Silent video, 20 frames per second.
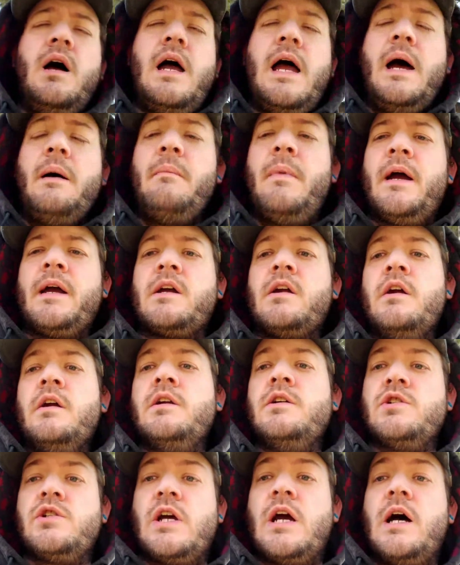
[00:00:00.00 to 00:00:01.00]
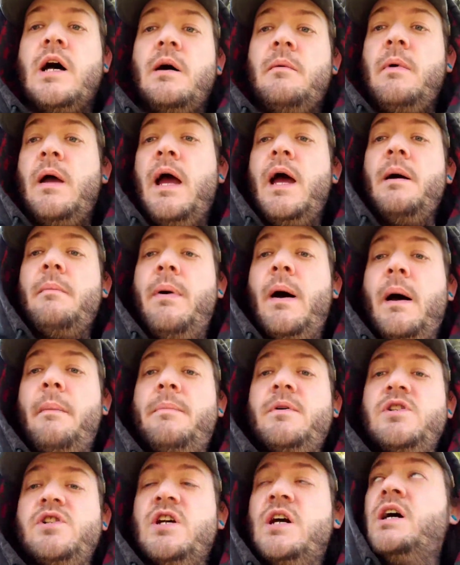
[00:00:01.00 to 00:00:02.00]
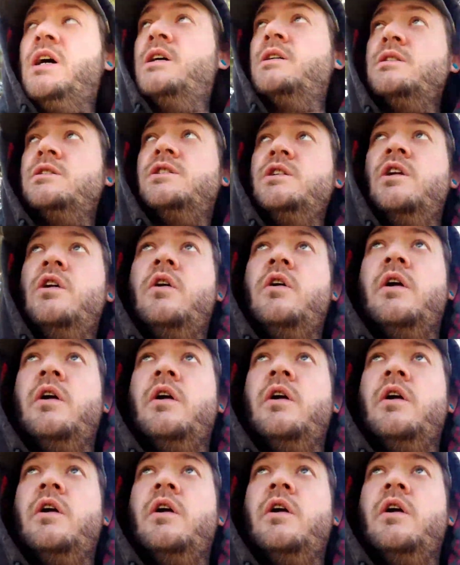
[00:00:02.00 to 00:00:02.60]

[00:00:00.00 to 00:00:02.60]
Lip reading: at my current job at Papa John's, and